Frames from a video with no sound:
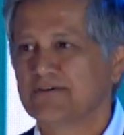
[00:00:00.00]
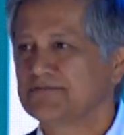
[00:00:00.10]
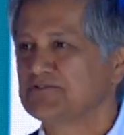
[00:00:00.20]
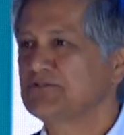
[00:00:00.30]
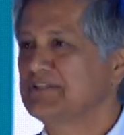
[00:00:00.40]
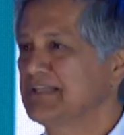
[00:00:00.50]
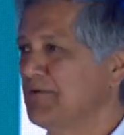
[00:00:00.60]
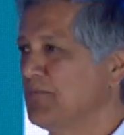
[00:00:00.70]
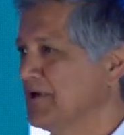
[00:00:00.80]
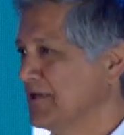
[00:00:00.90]
so that they
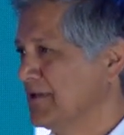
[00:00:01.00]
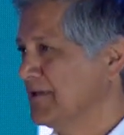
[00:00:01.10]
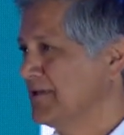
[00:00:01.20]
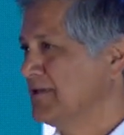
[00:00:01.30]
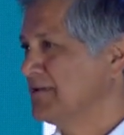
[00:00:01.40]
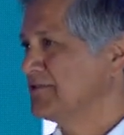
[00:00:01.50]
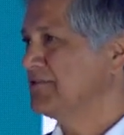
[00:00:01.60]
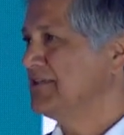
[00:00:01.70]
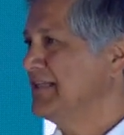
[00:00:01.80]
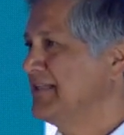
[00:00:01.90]
will, so
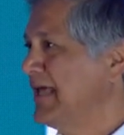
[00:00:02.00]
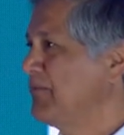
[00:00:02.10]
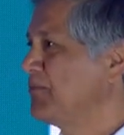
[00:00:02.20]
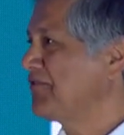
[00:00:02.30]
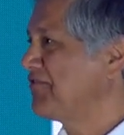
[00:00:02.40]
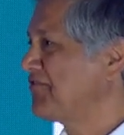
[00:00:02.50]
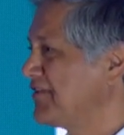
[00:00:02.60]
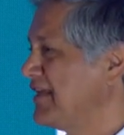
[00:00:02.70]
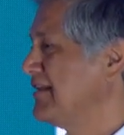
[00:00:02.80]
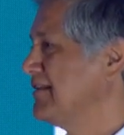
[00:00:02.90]
that they will
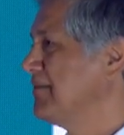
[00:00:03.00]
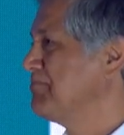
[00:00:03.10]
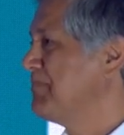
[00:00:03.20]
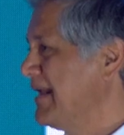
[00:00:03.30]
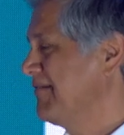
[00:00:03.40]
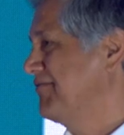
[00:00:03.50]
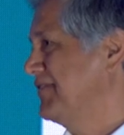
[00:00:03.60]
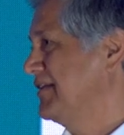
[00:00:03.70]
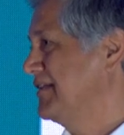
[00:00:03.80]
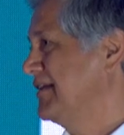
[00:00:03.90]
see the benefit